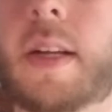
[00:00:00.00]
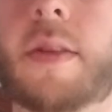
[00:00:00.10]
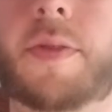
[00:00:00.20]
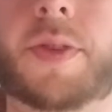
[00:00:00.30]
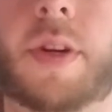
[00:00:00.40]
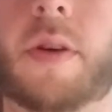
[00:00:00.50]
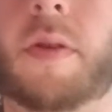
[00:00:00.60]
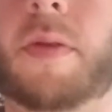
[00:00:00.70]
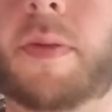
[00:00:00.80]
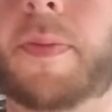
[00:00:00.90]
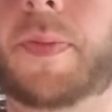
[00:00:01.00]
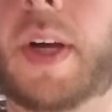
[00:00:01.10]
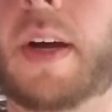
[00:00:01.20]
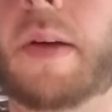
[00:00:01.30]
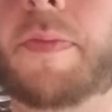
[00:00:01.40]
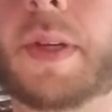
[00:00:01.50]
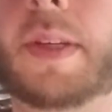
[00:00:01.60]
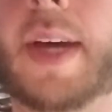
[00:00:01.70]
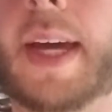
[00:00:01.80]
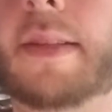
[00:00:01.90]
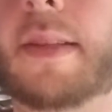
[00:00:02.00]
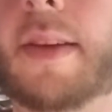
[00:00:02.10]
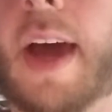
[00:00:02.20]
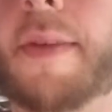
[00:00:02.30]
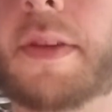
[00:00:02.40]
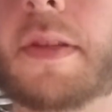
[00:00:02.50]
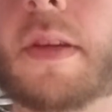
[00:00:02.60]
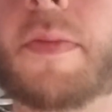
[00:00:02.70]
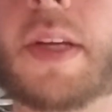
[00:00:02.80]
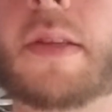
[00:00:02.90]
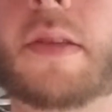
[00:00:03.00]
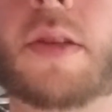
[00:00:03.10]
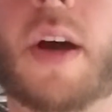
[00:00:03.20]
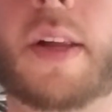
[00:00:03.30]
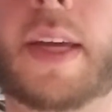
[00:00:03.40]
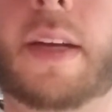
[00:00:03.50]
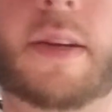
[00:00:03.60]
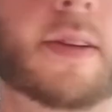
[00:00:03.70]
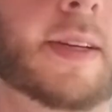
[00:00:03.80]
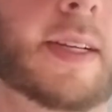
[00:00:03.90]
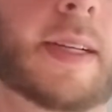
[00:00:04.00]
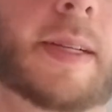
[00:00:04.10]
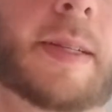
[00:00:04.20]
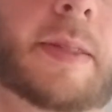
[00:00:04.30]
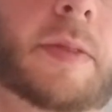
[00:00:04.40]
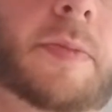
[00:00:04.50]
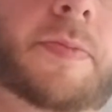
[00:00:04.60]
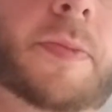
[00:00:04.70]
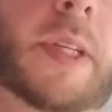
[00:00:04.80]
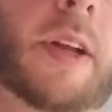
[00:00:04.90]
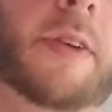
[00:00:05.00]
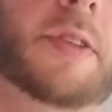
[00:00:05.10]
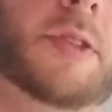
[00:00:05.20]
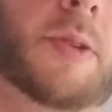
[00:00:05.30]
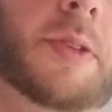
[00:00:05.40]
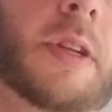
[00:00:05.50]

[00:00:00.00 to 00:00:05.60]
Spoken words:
So besides having somebody install it, get all sorts of